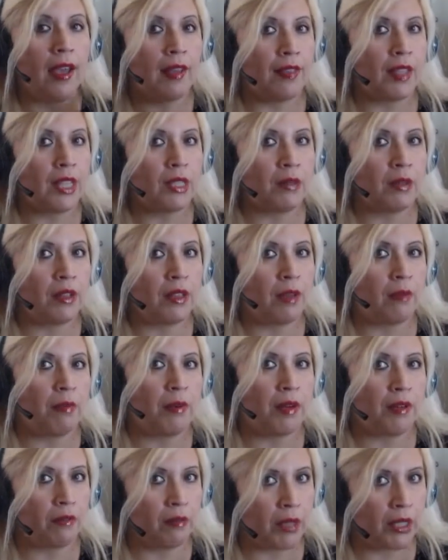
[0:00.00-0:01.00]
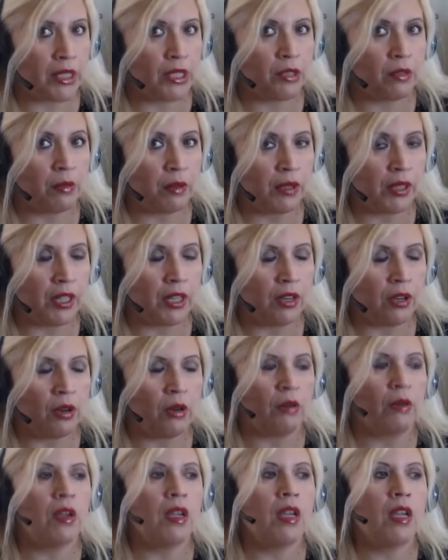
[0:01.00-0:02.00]
And that's that's one of the important ones to really
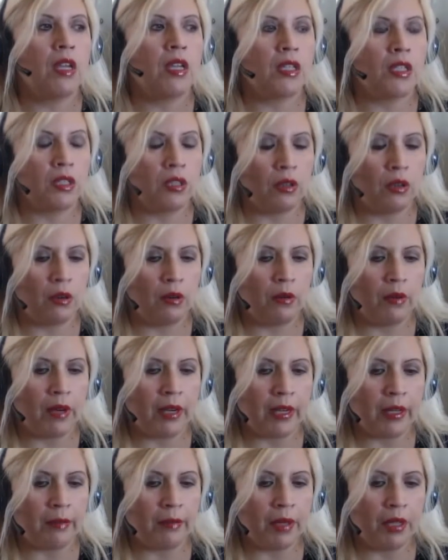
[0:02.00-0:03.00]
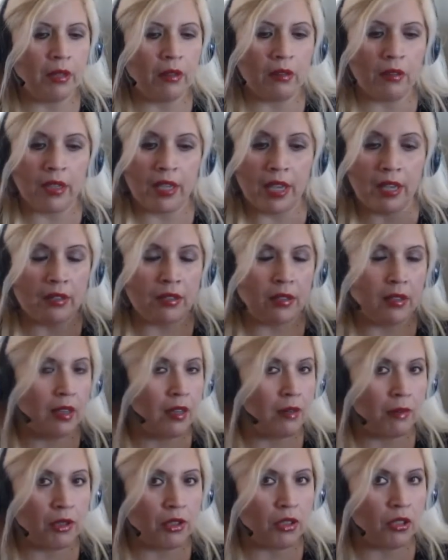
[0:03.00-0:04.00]
know. So, um, you know, in case
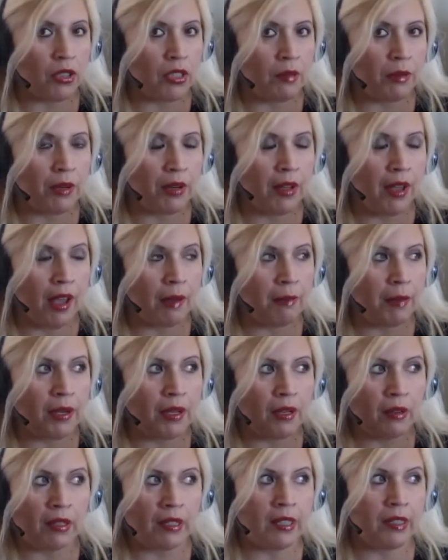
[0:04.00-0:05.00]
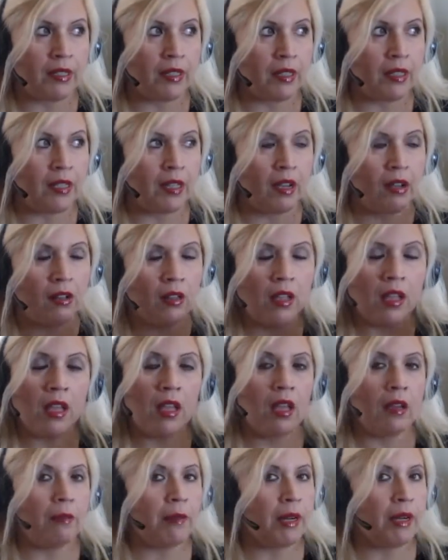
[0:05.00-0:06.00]
an emergency were to happen, you at least can tell
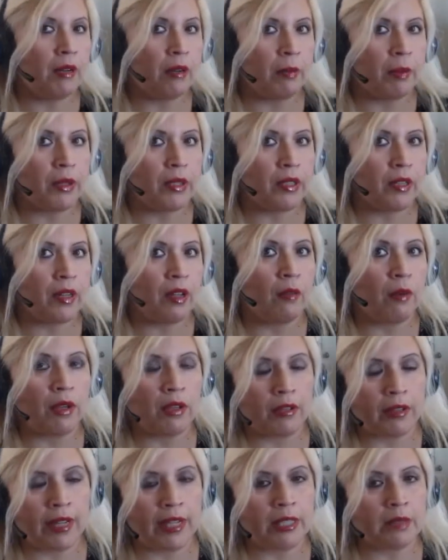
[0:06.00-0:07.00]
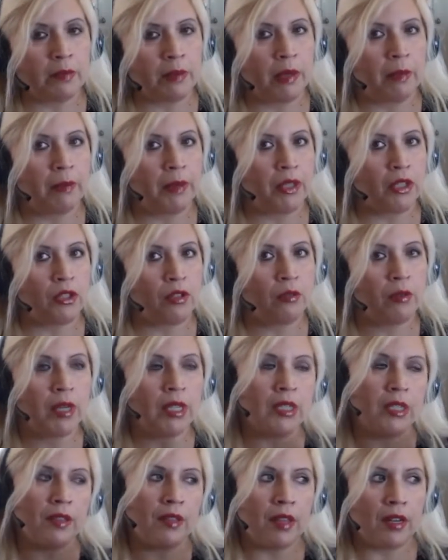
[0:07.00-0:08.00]
medical personnel what your last blood pressure
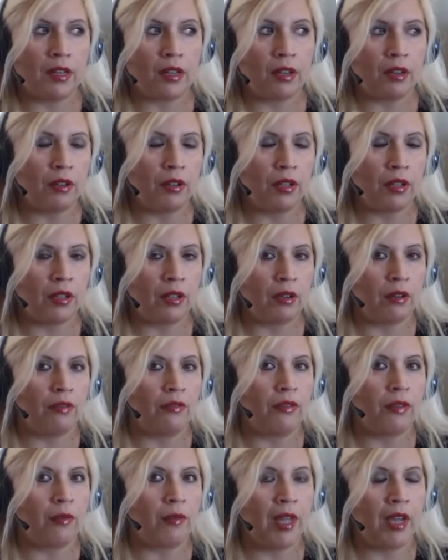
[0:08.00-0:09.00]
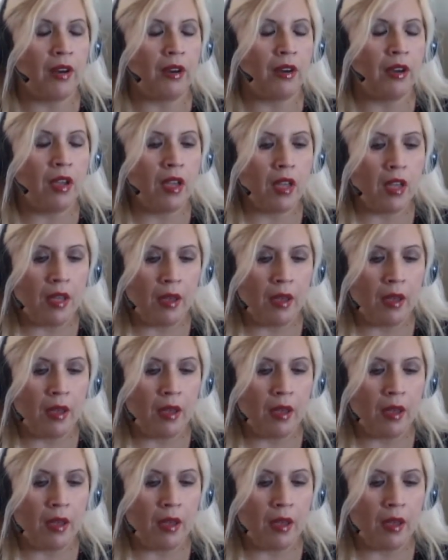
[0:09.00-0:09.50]
was, and then, you know, you can go from there.